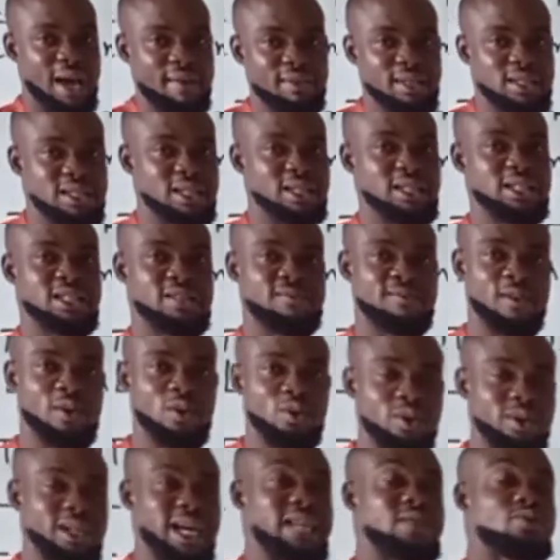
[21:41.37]
Everything is
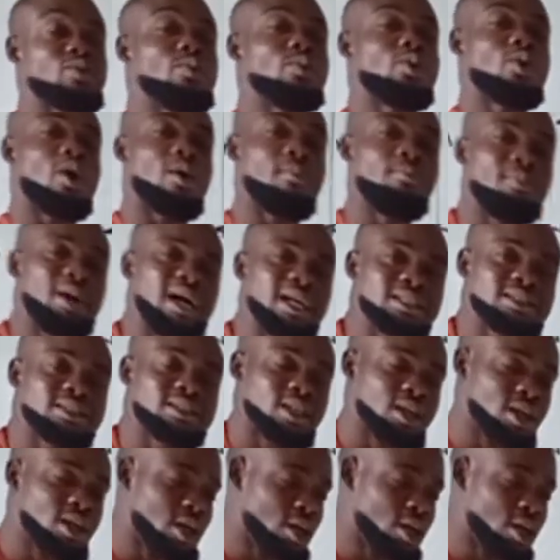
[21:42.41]
following. That's what we call mass.